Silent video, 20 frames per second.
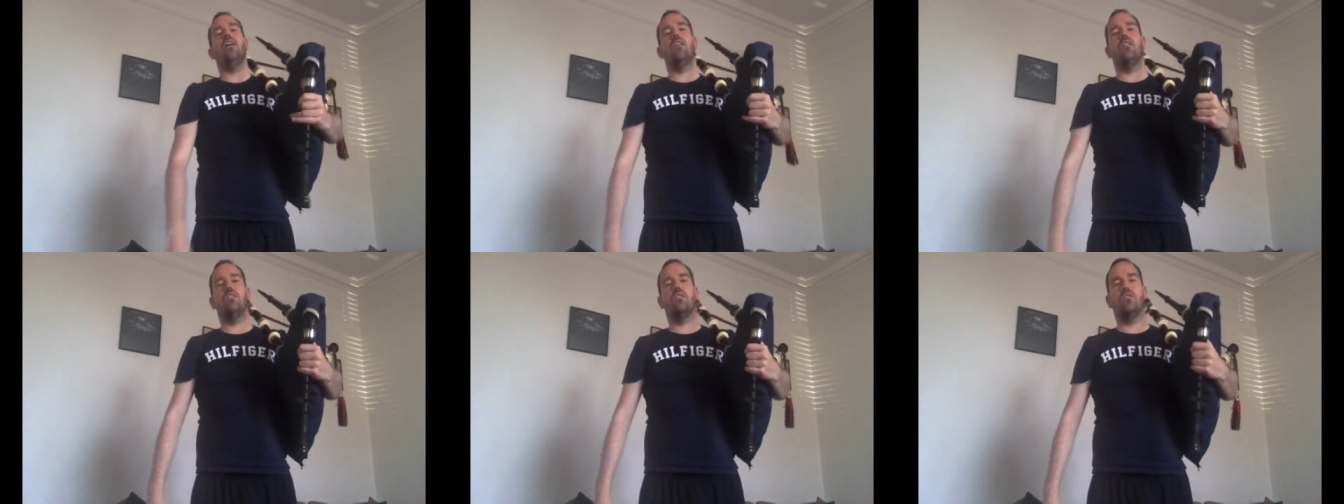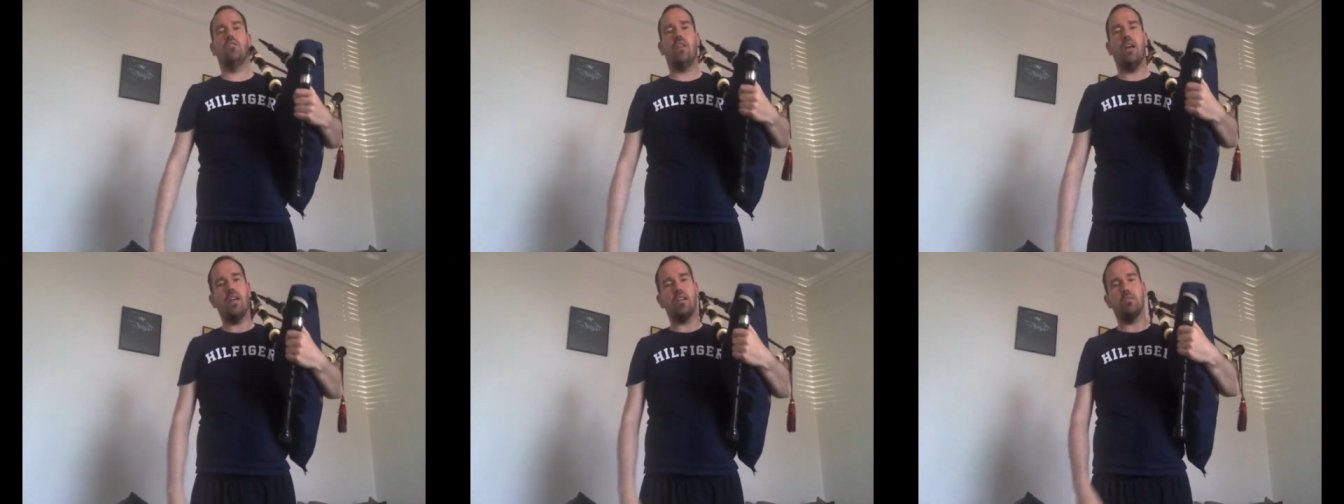So
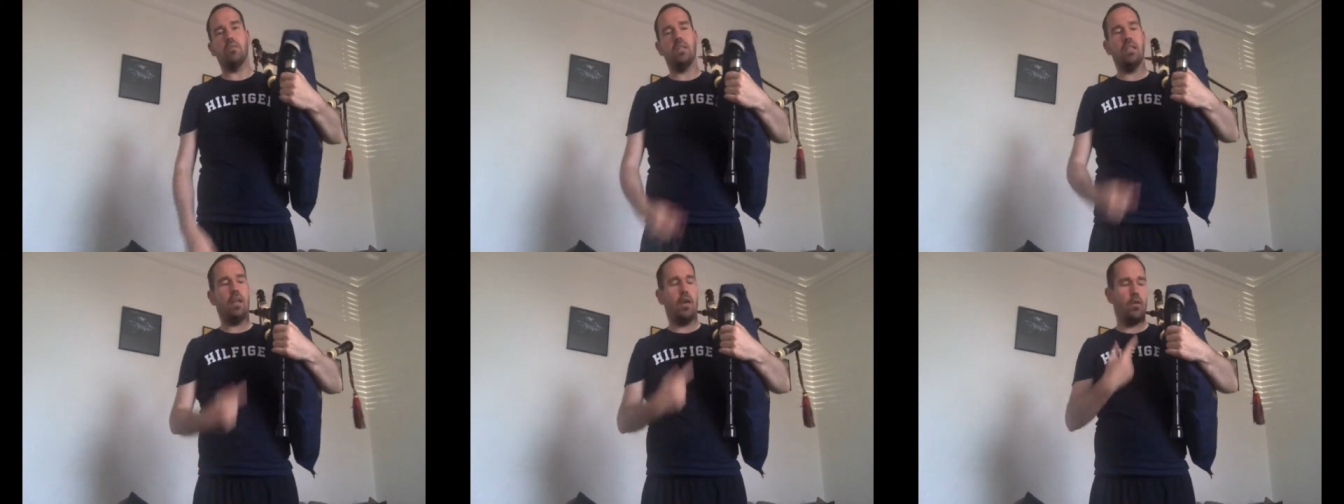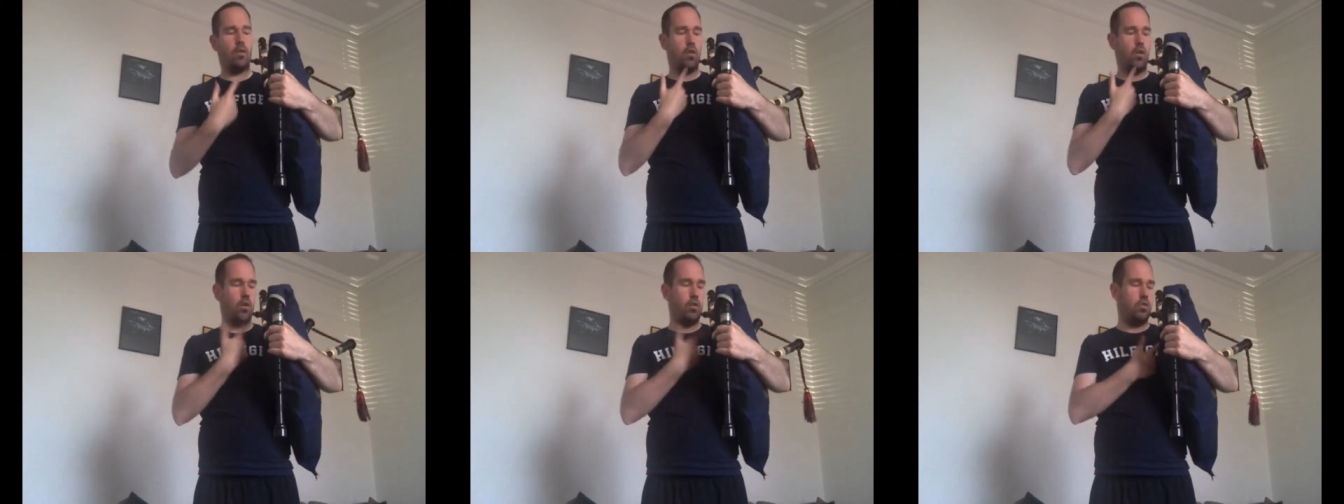that's me now
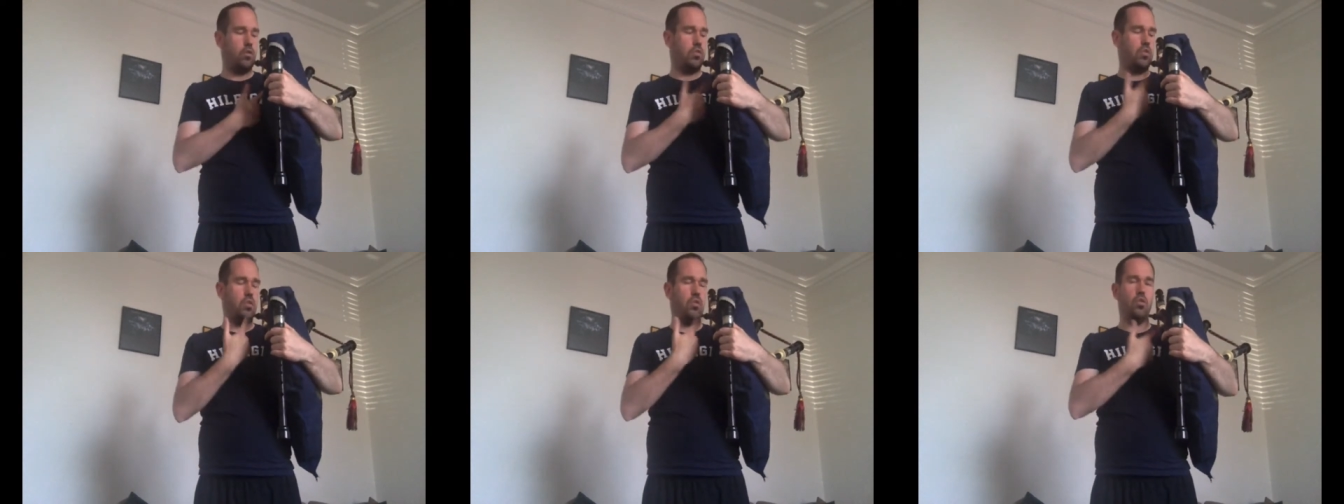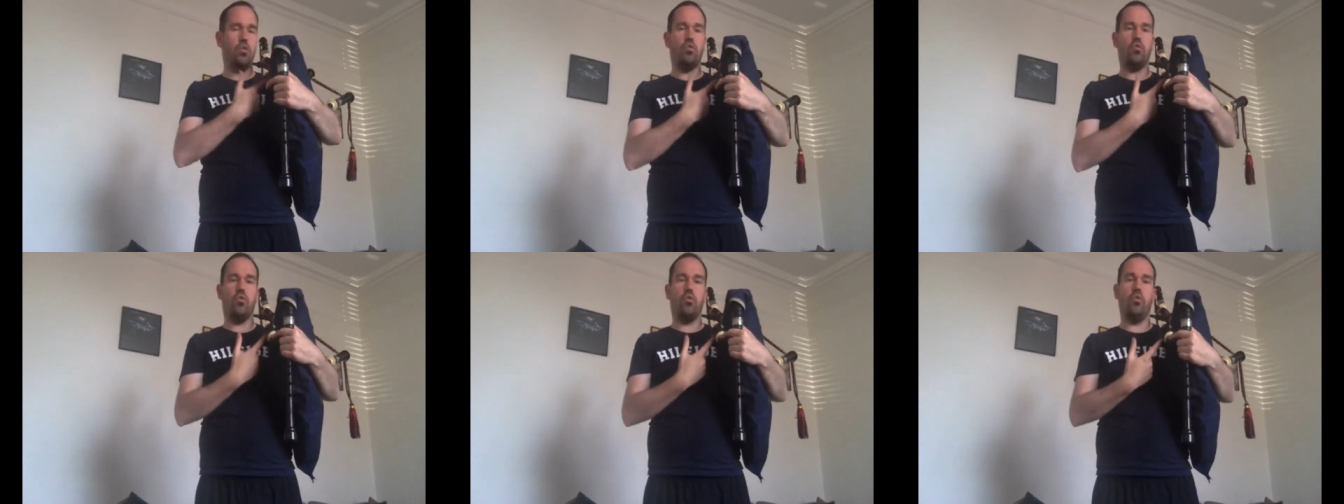got 2
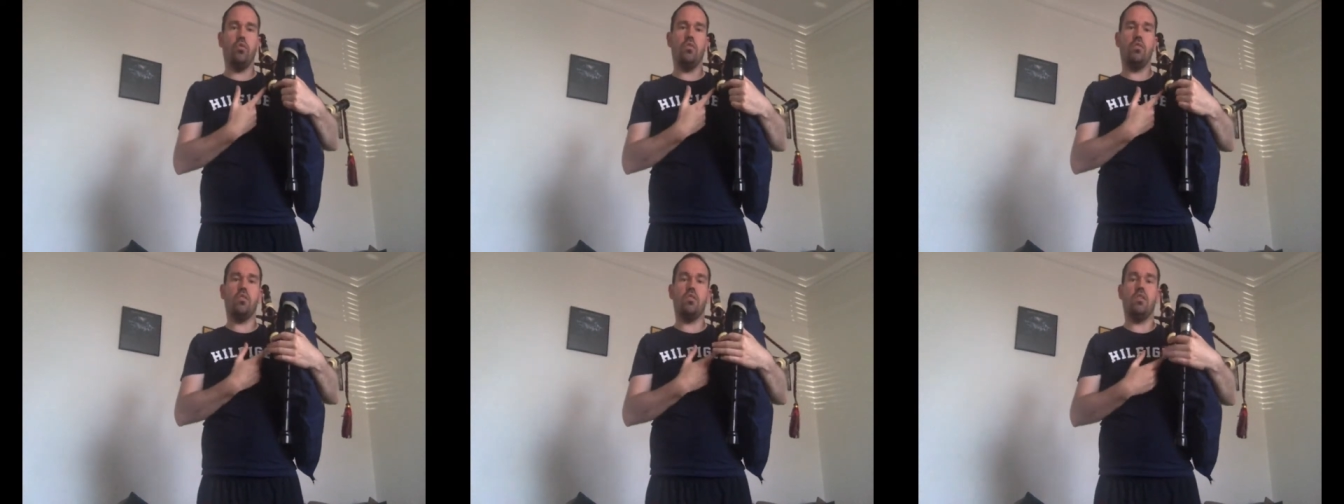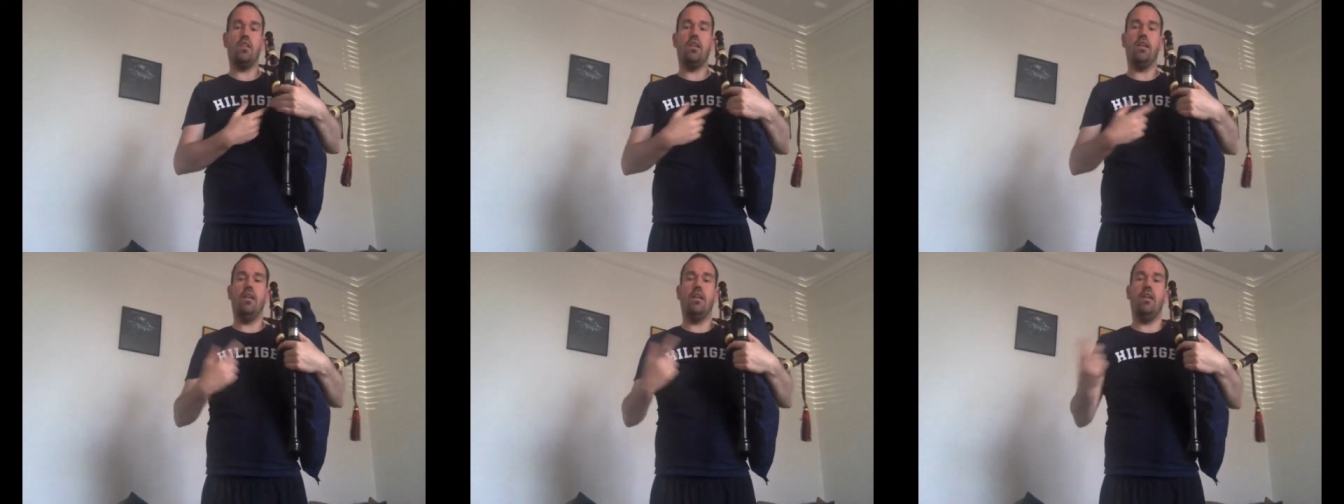drones
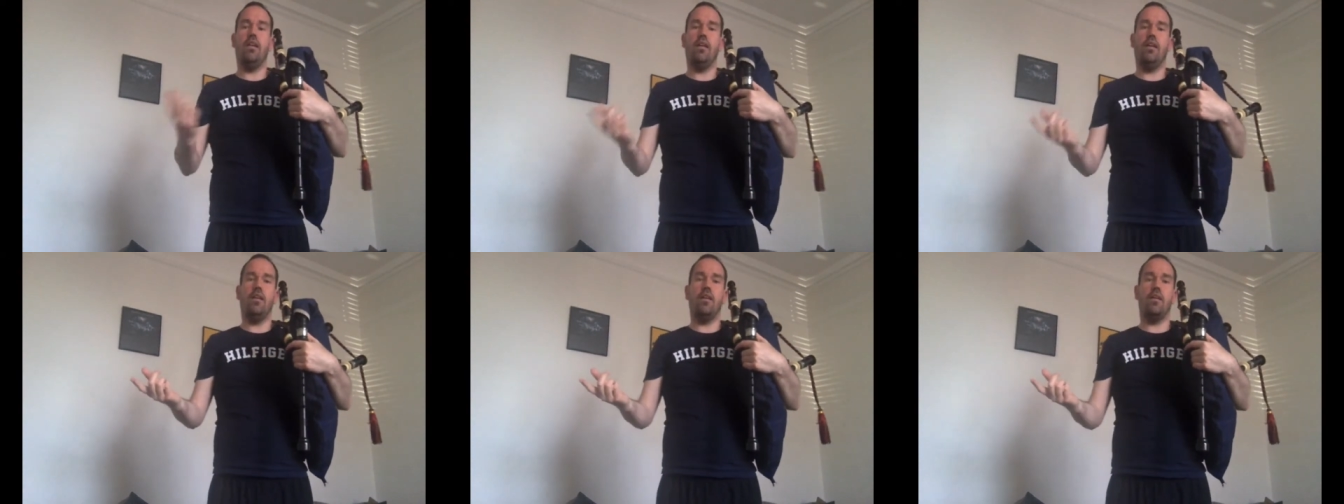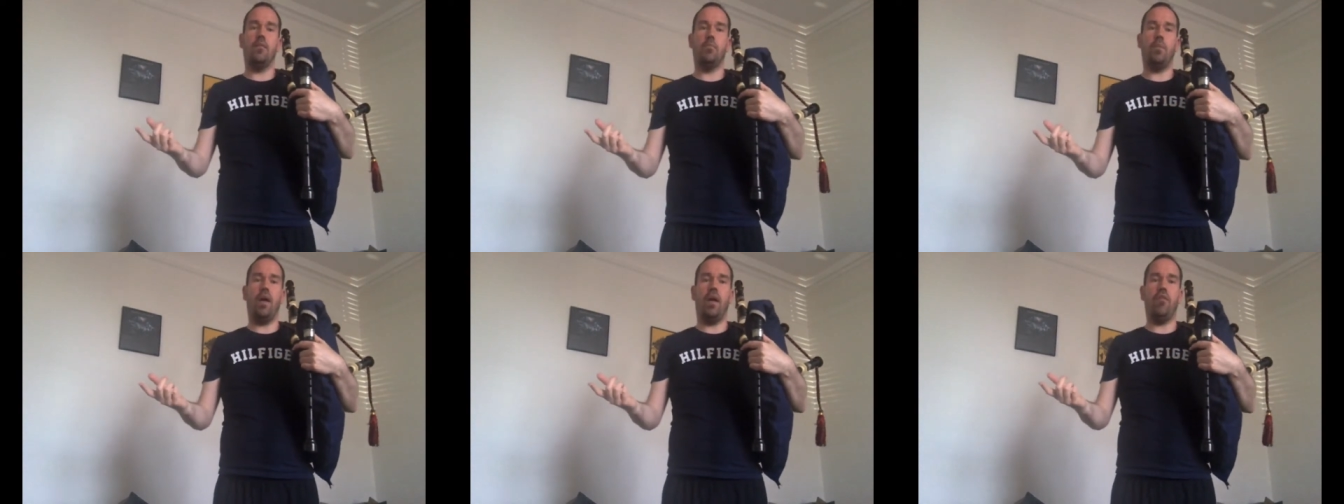
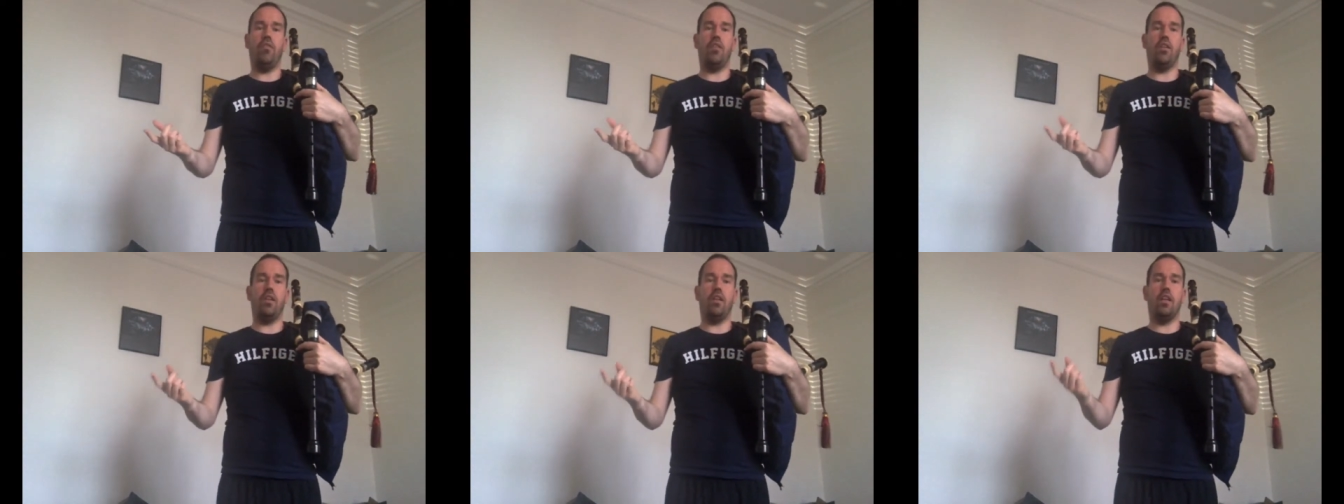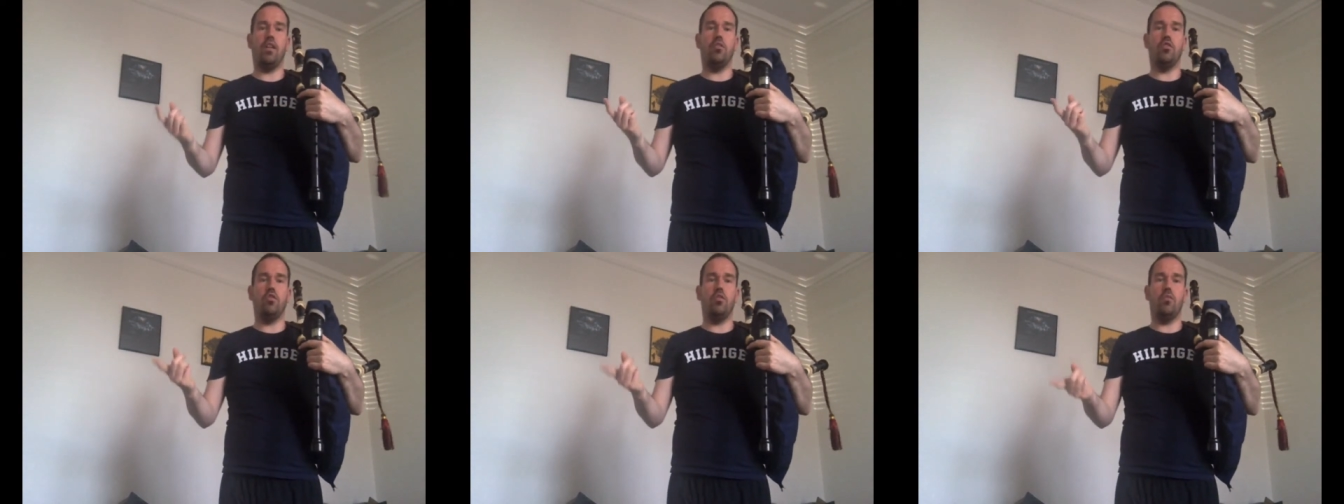
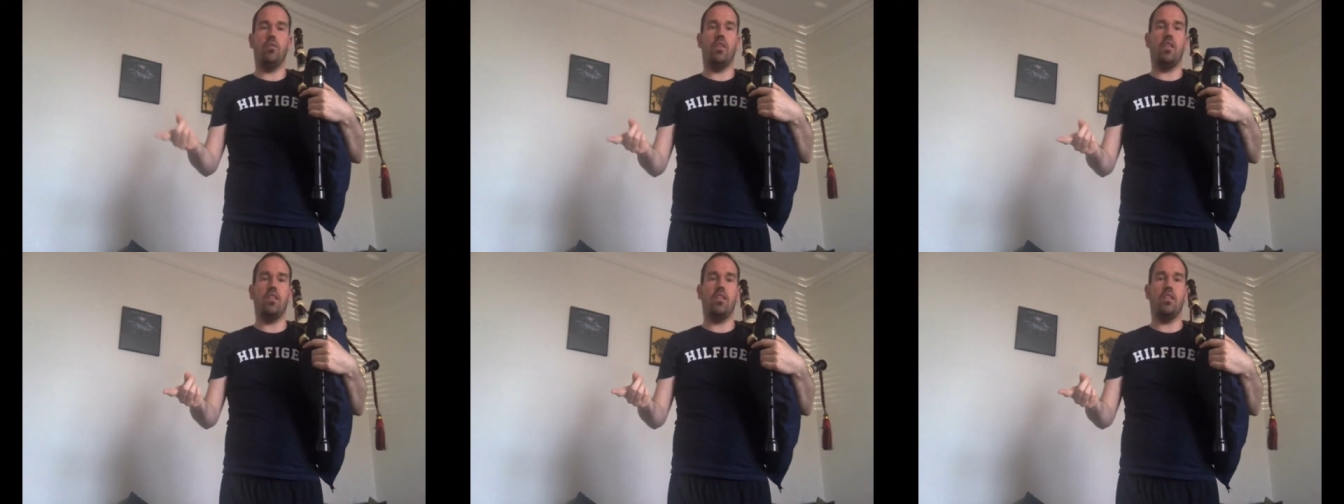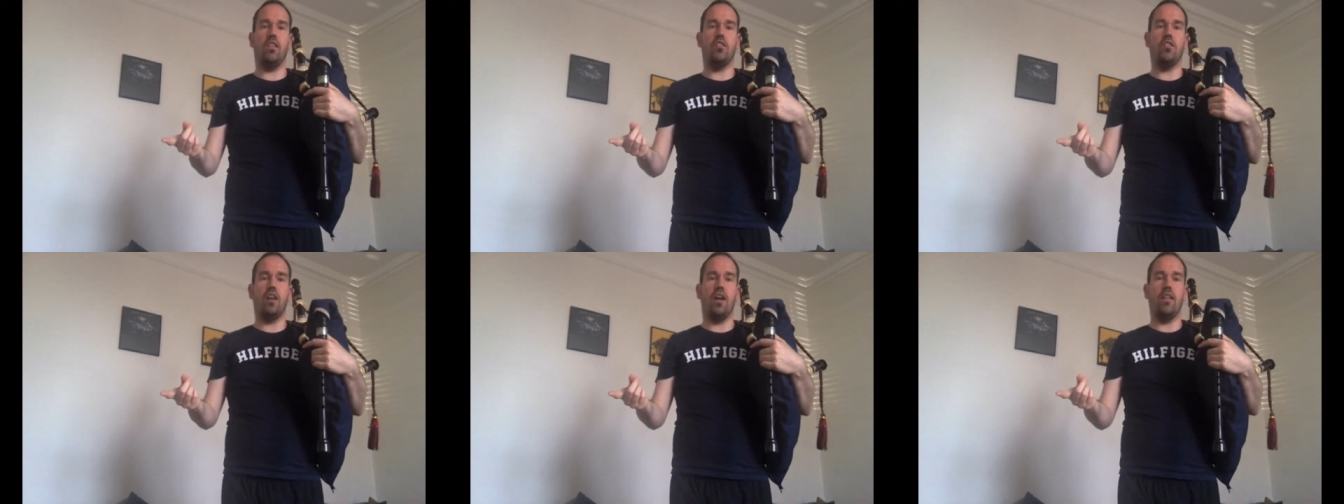perfectly in tune with the
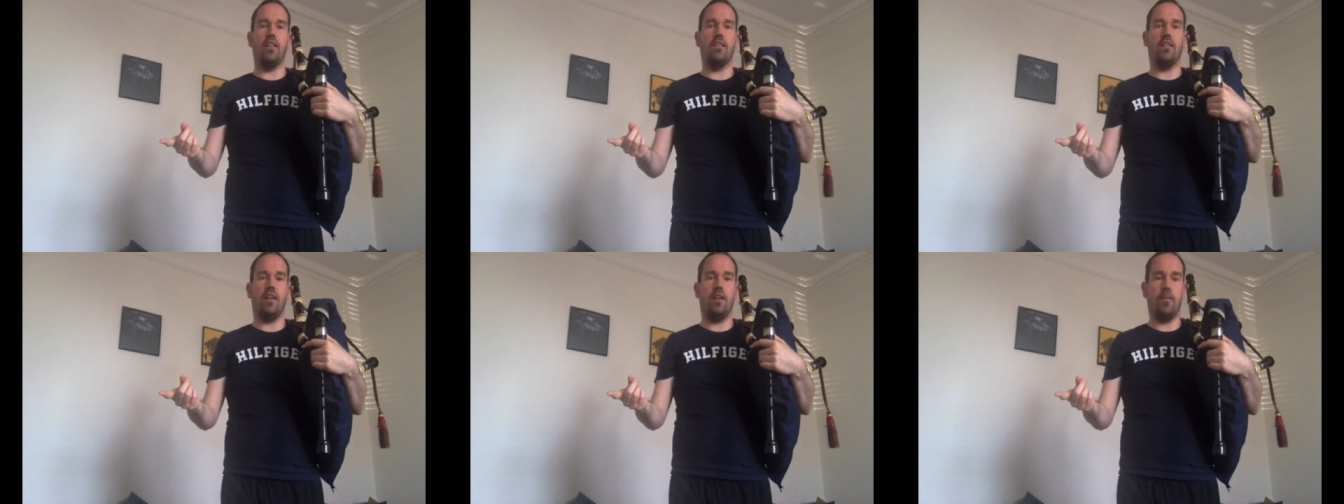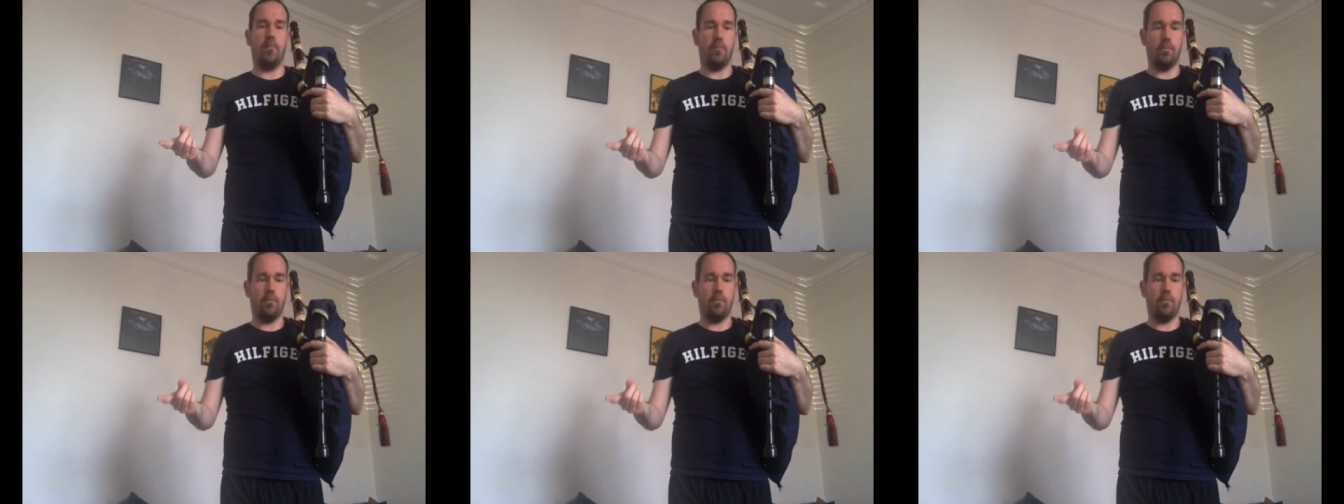chanter.